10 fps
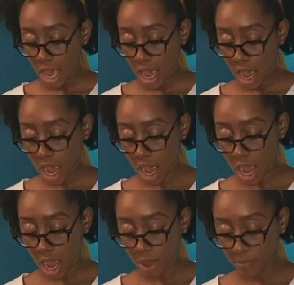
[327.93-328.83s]

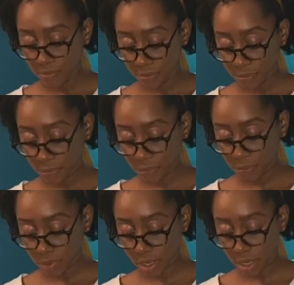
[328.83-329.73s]

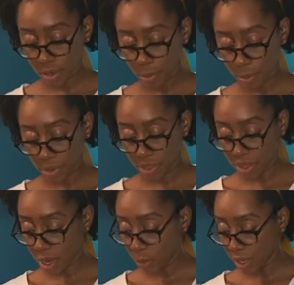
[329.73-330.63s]
But there
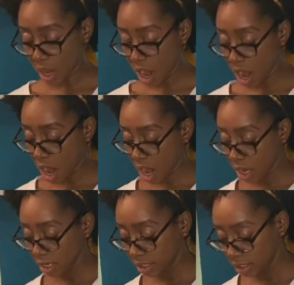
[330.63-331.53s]
we are.
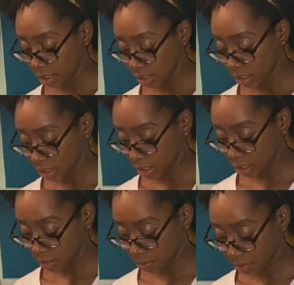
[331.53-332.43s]

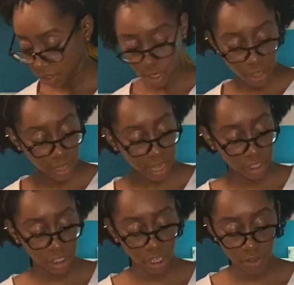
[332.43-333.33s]
Put it on that
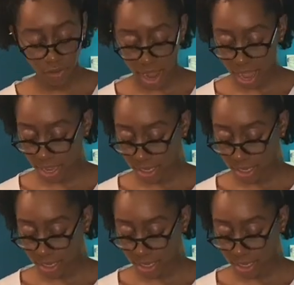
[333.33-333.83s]
sheet rack.